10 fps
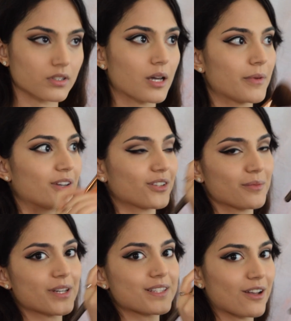I'm angling
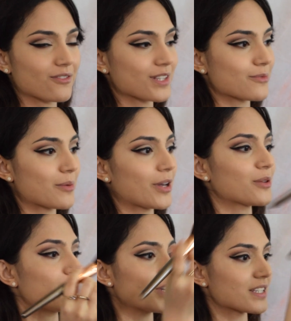myself this way, by the
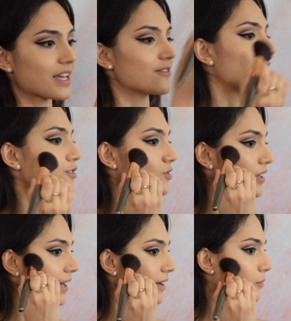way, because I have natural
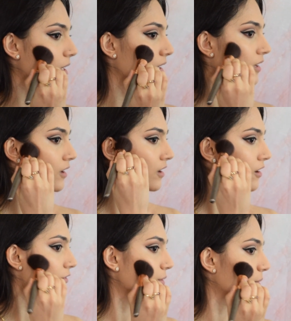light coming in
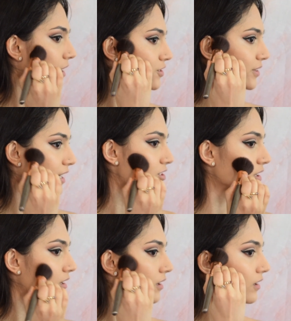from that
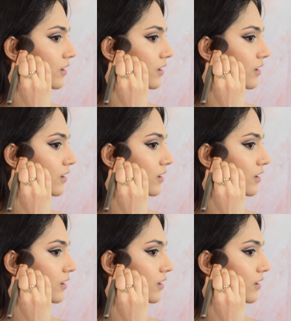direction.